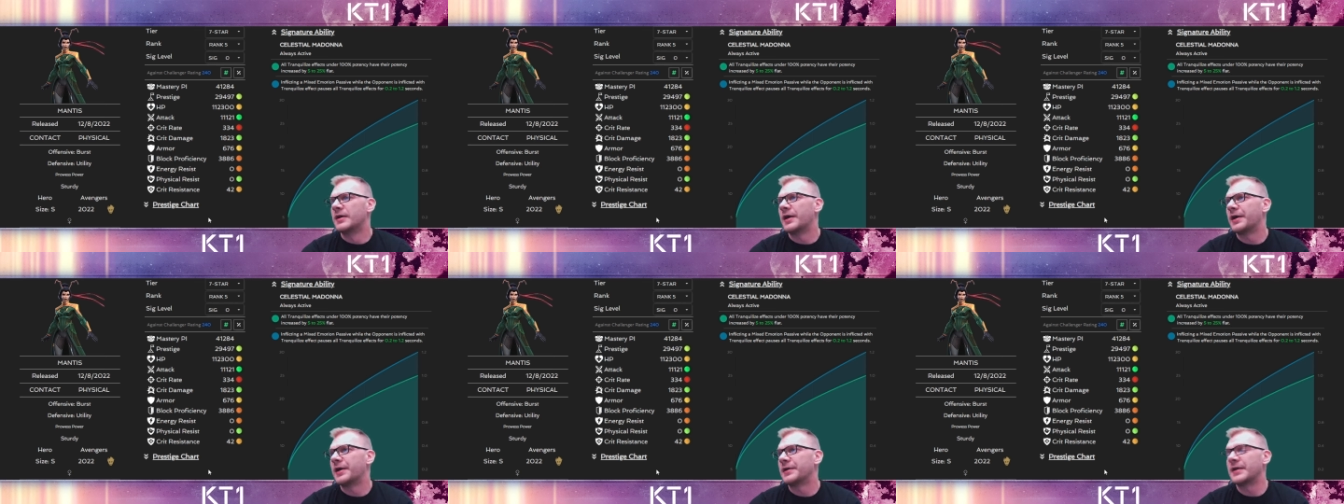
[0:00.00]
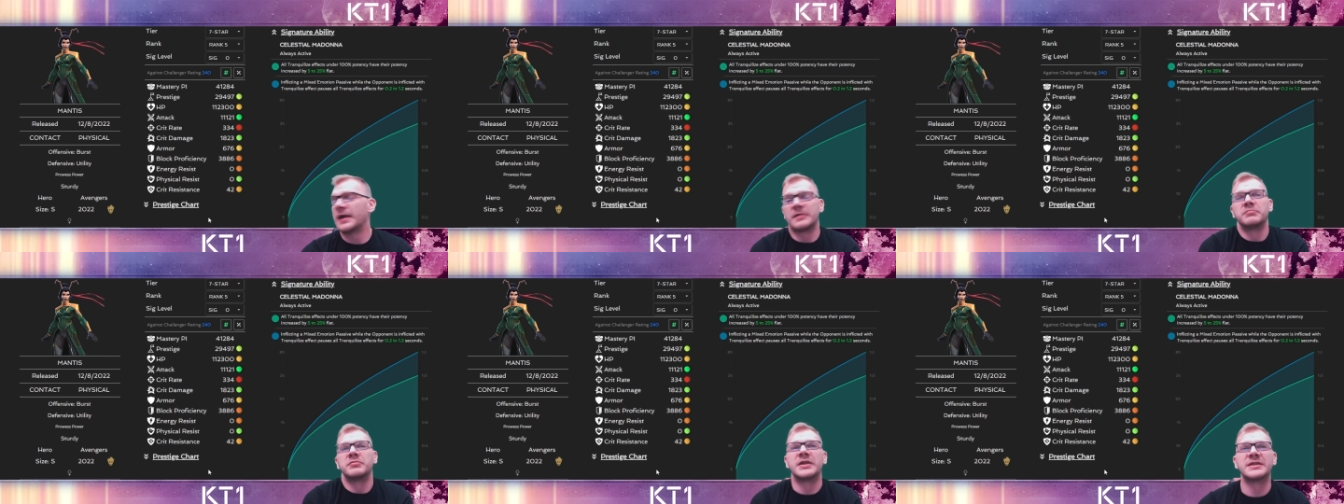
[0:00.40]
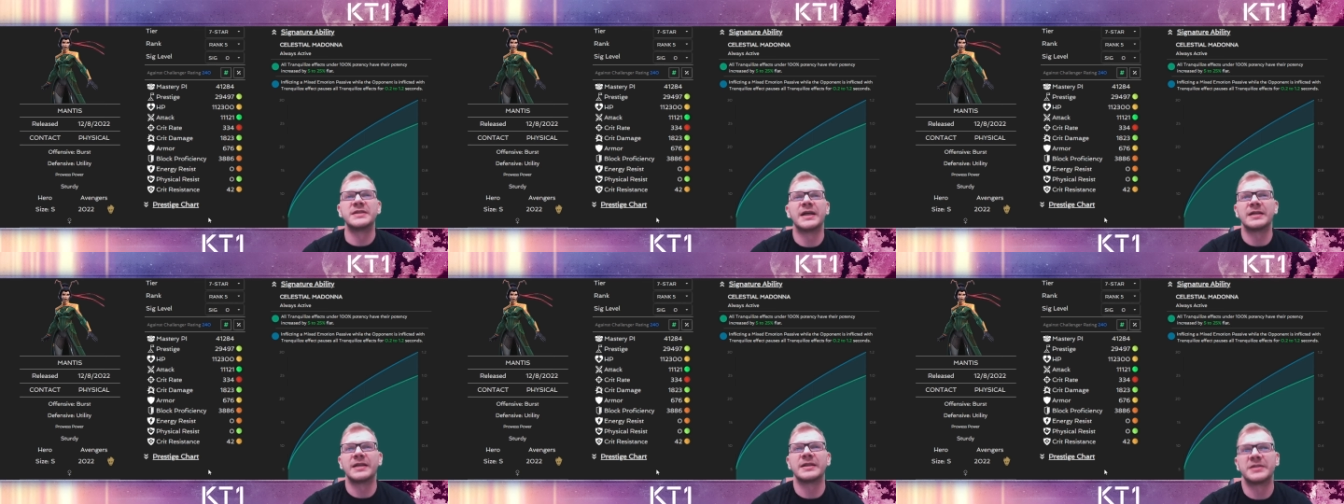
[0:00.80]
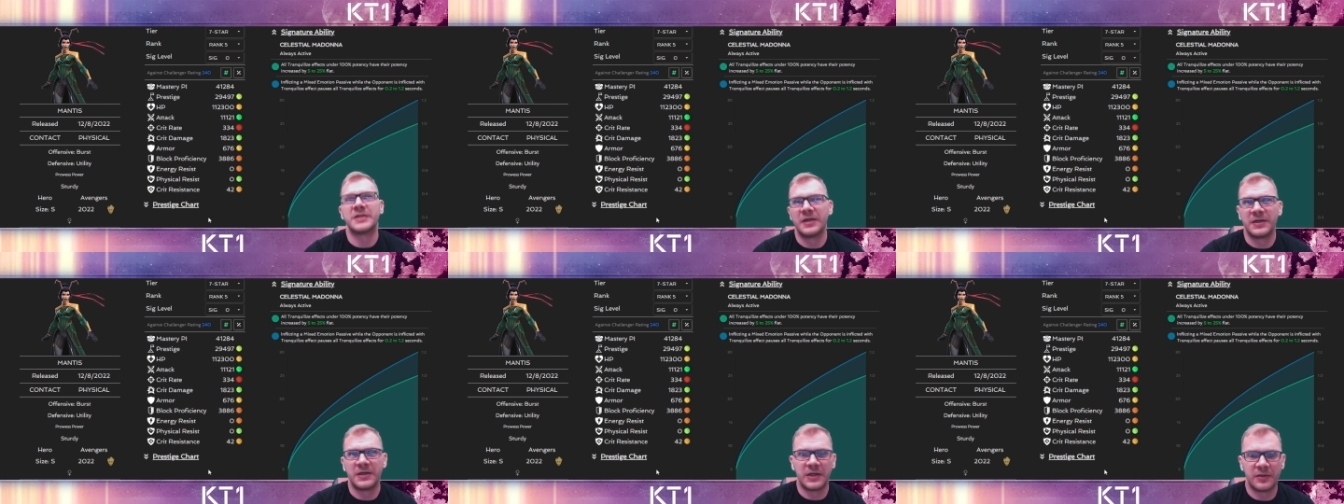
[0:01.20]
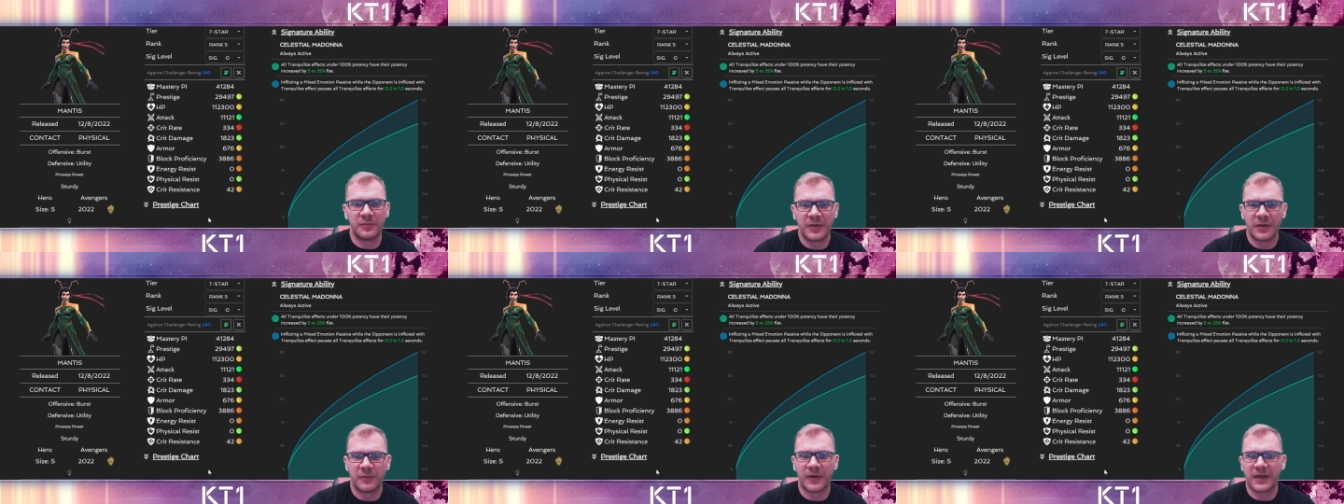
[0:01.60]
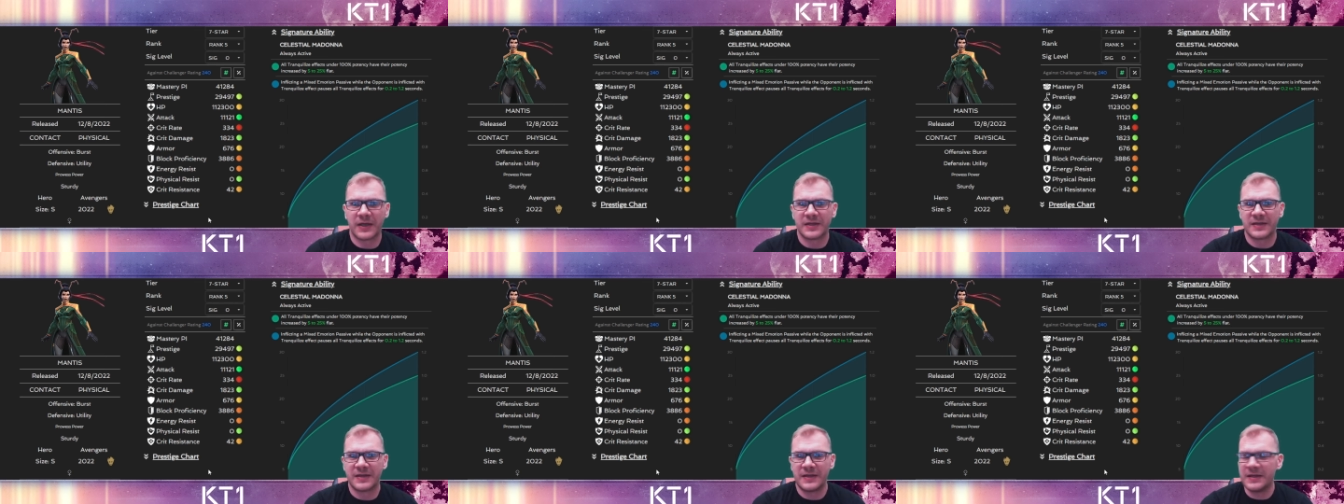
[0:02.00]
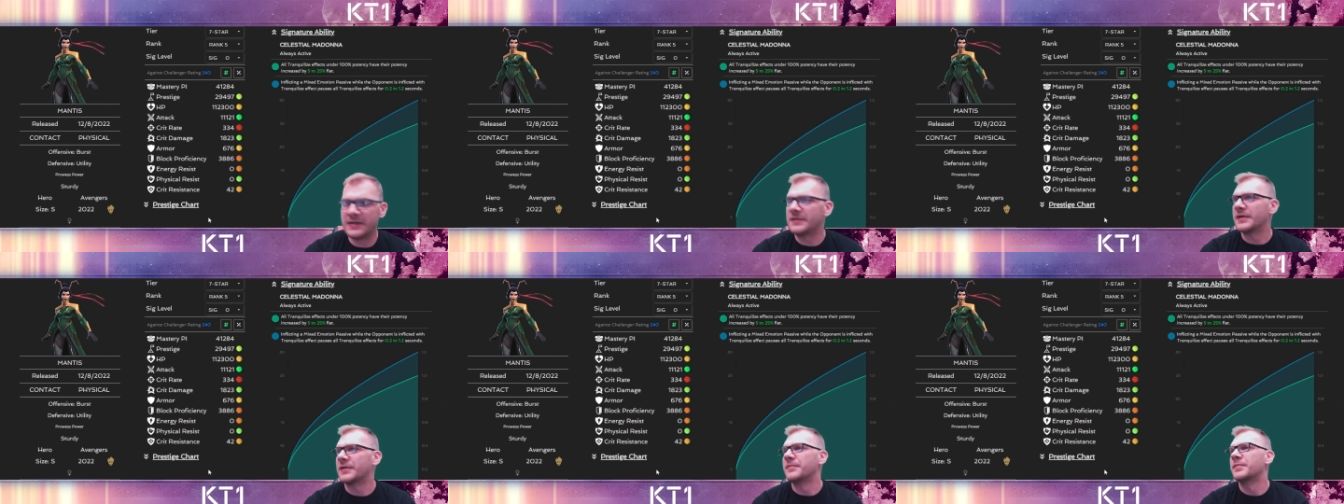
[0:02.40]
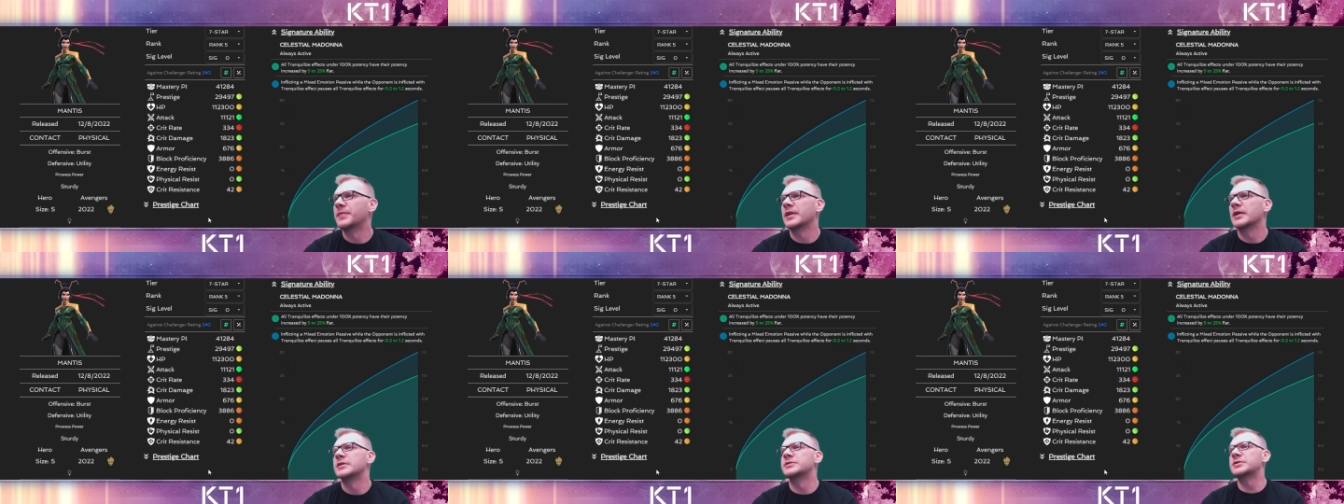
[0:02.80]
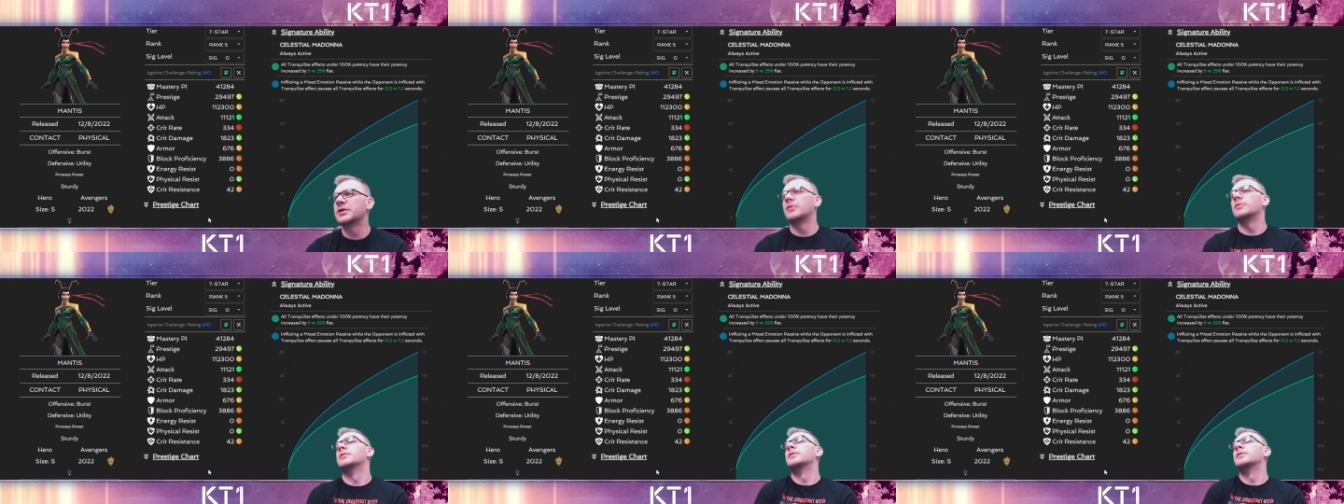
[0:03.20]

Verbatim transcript: And yeah, does not necessarily need to be awakened either. So